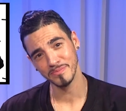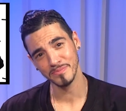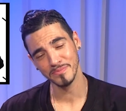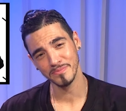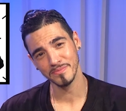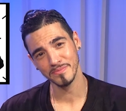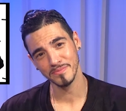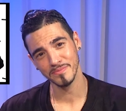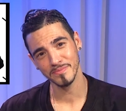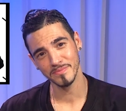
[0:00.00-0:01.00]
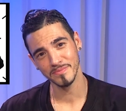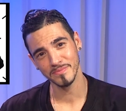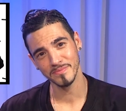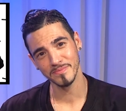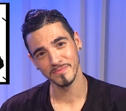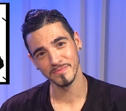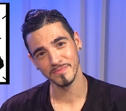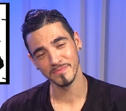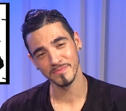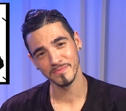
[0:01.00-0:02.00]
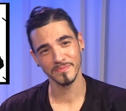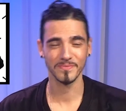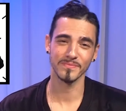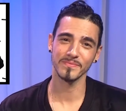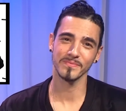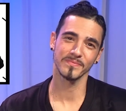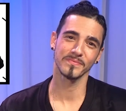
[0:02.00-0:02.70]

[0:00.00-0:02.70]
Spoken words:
(silence)